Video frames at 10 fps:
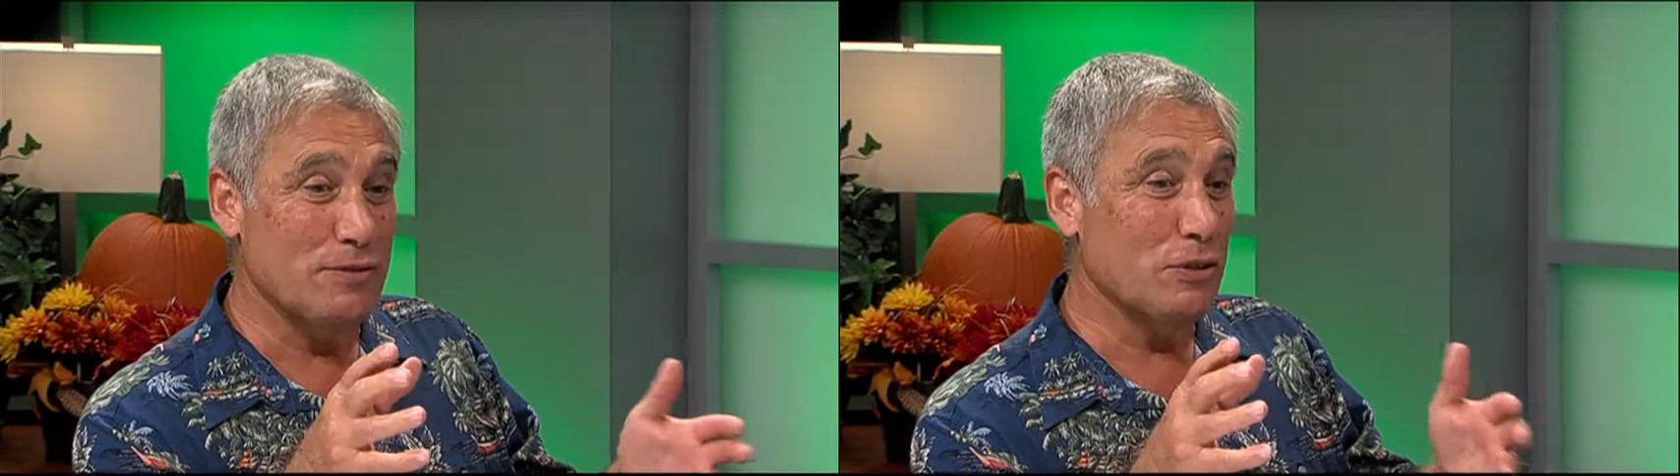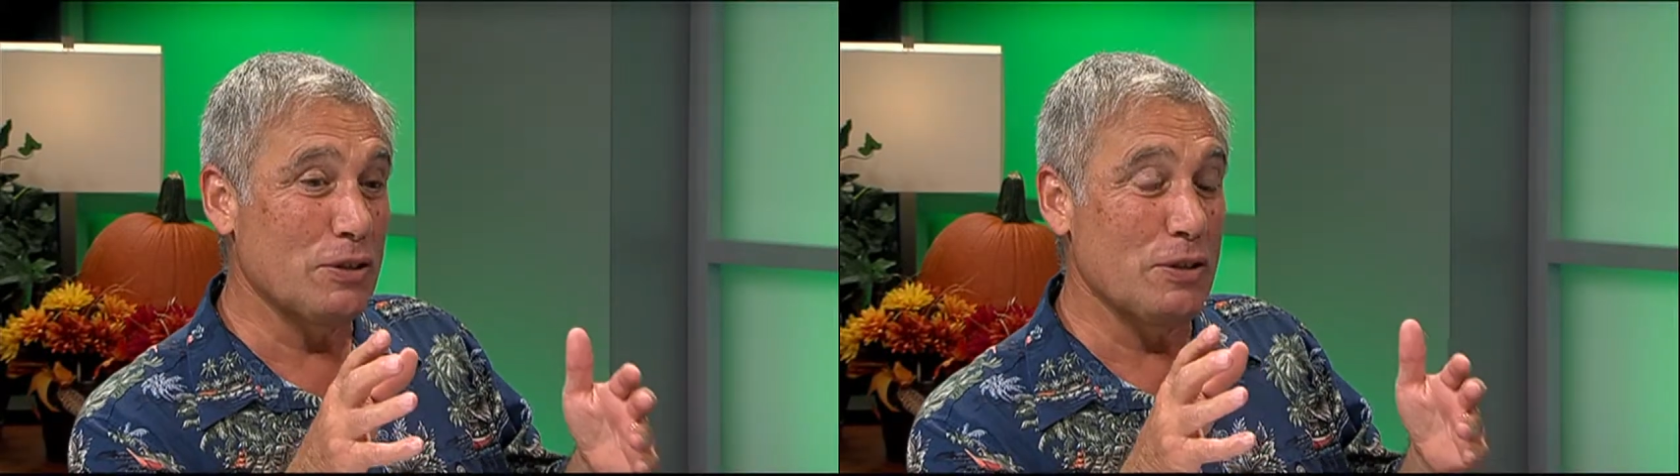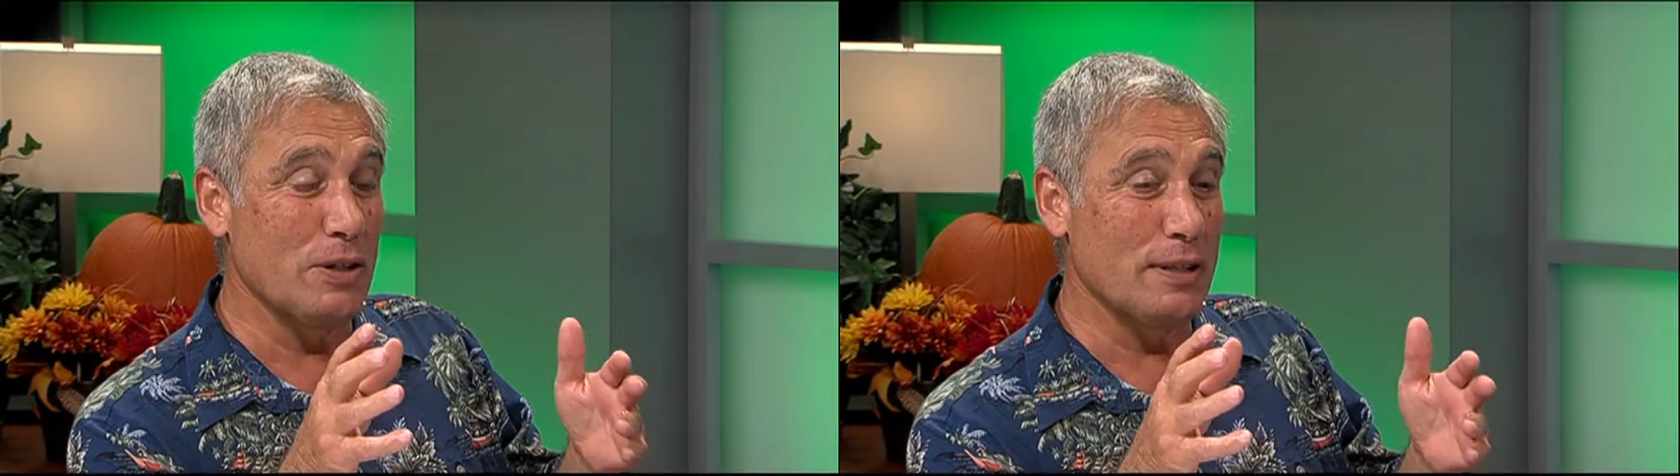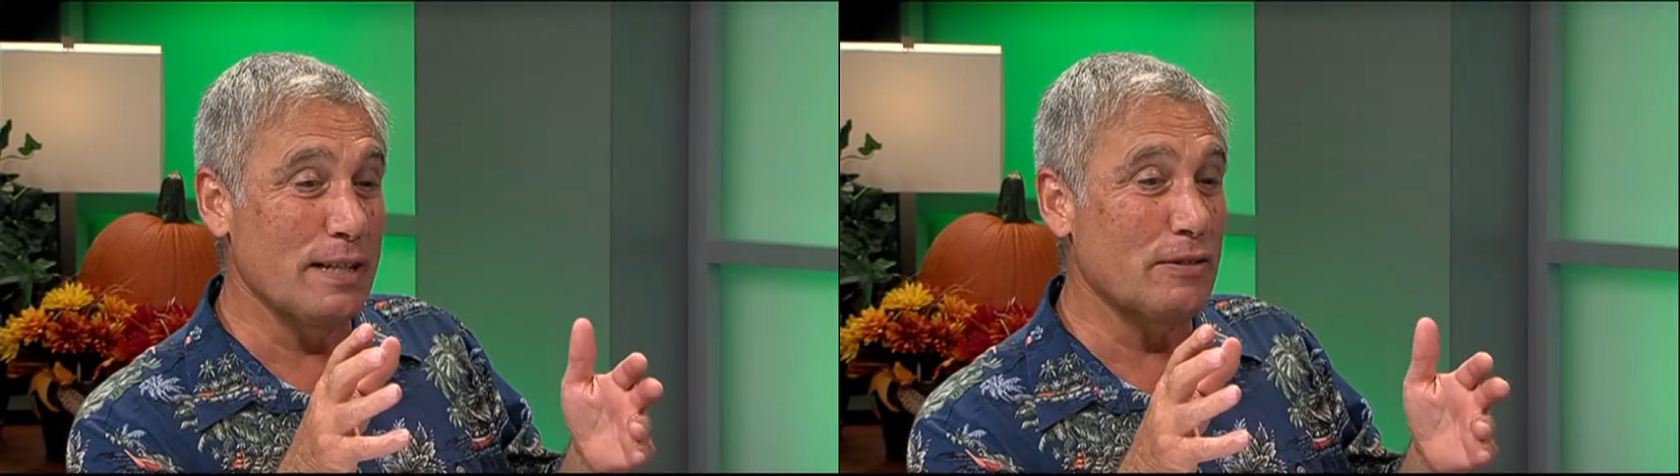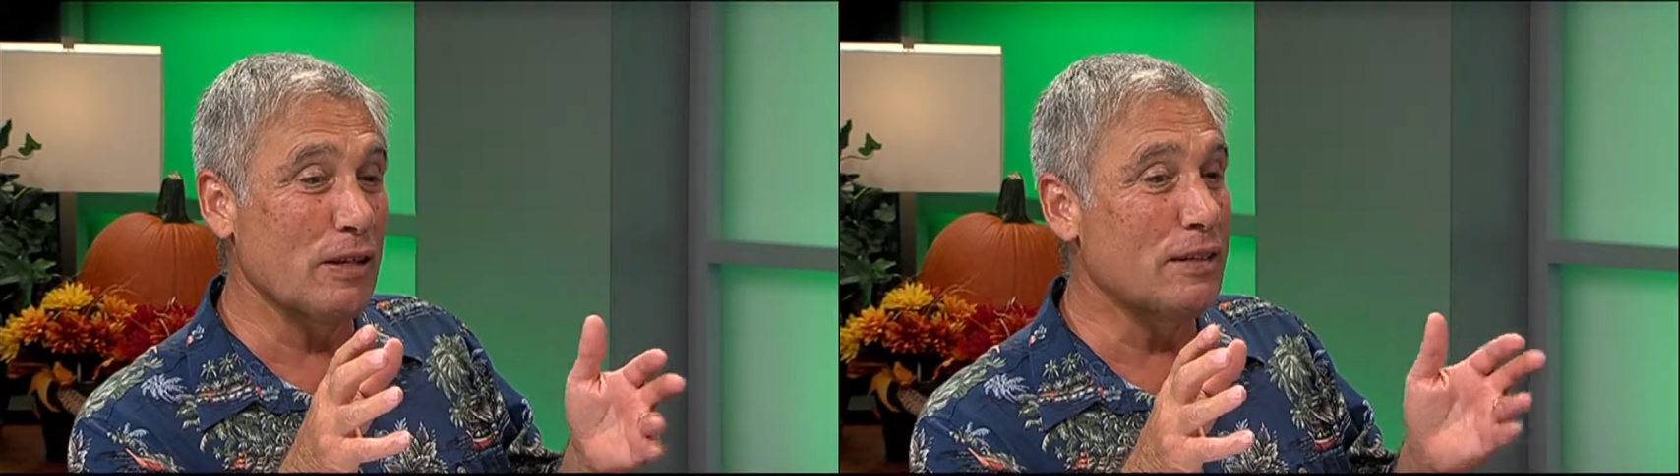It's a good
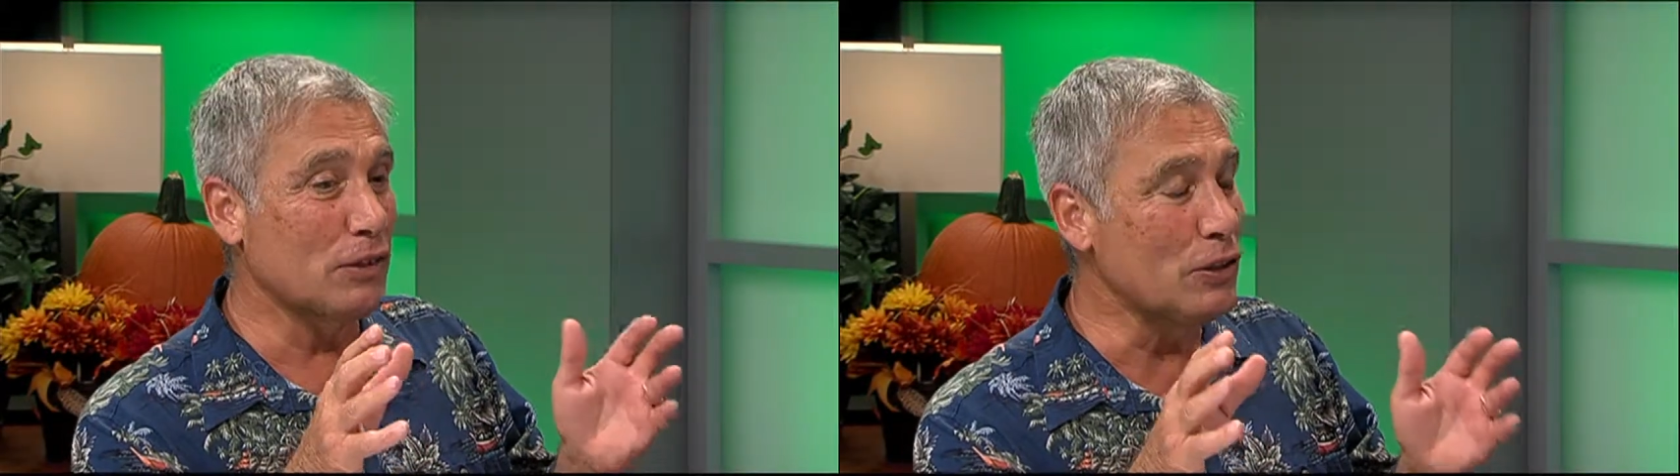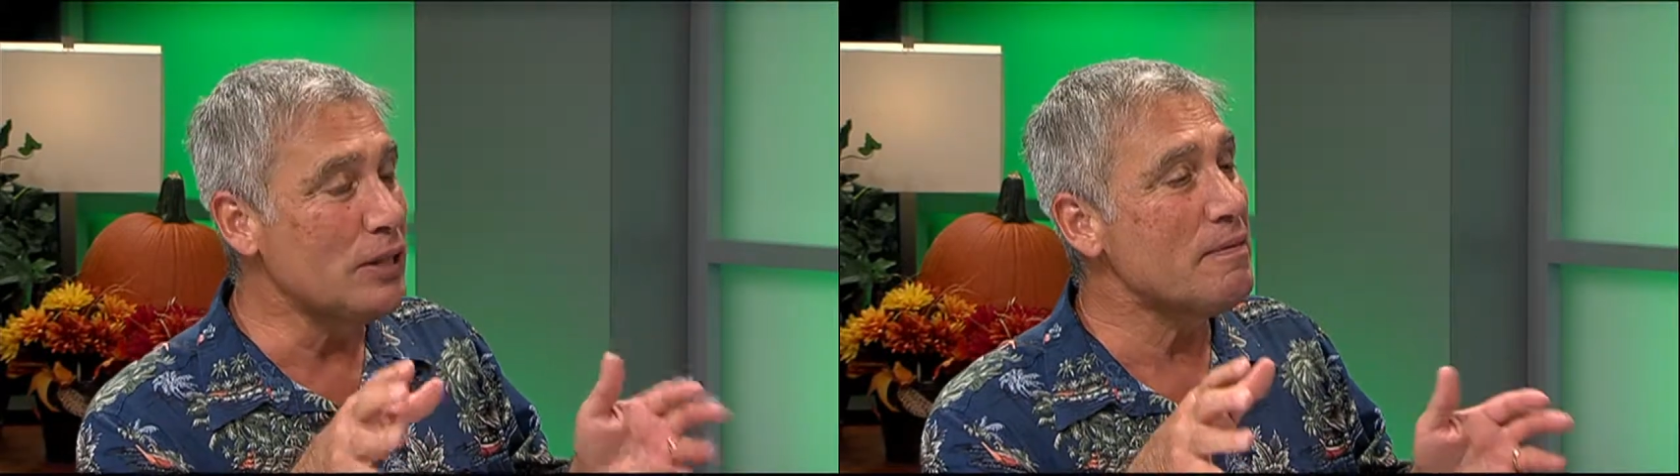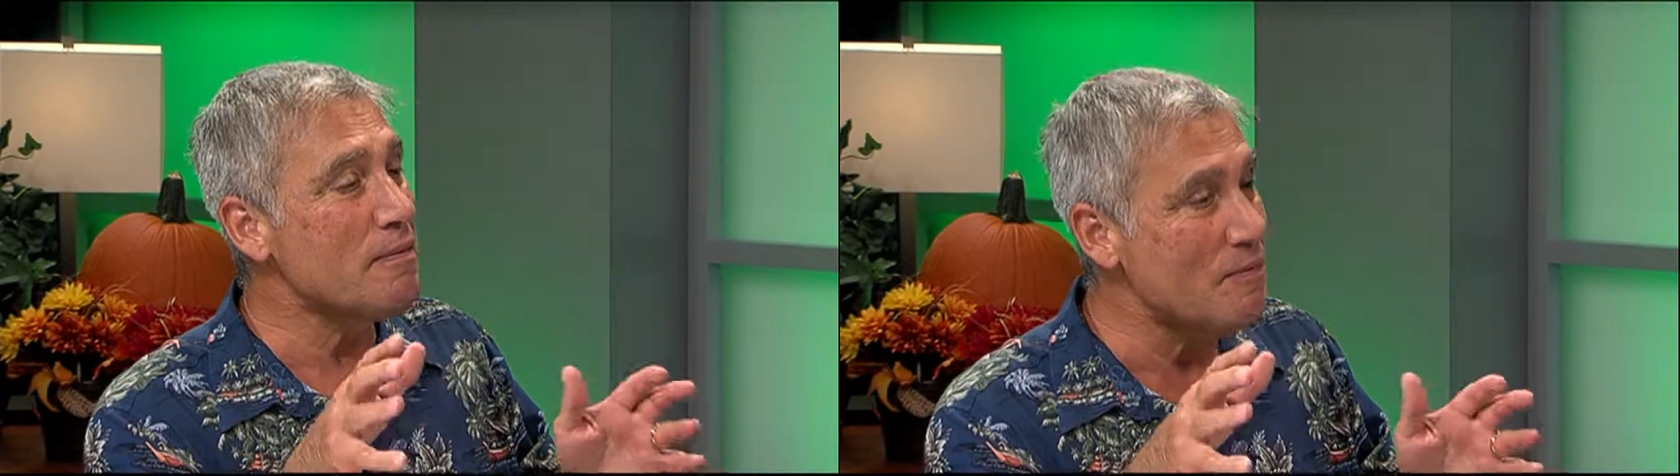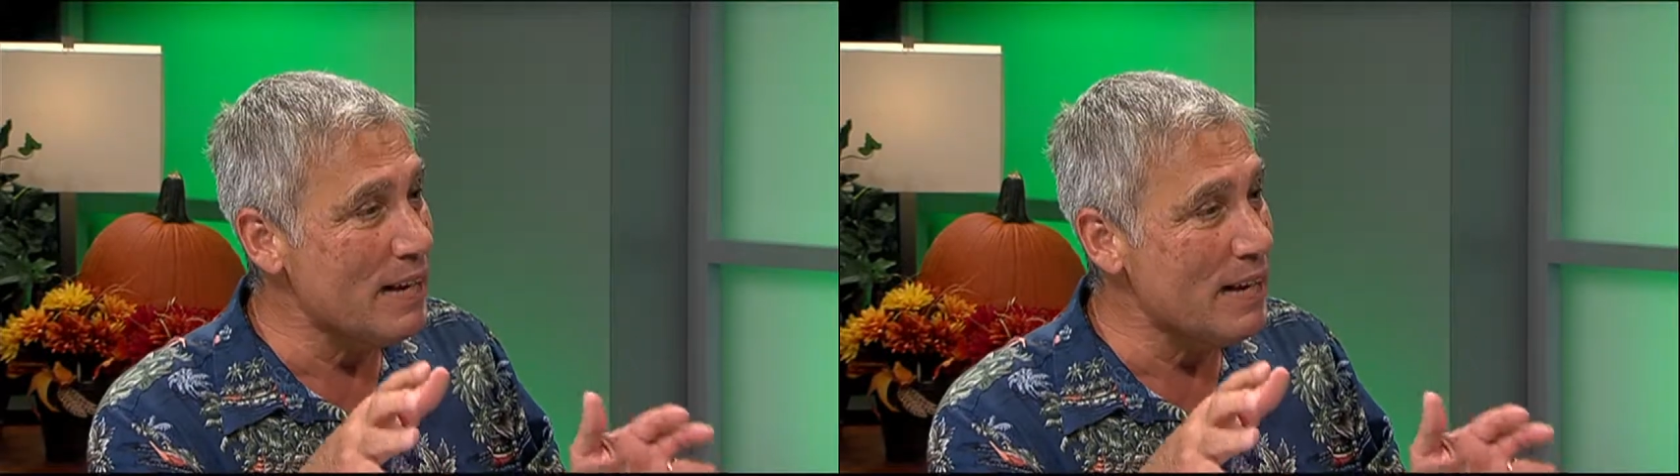it's a good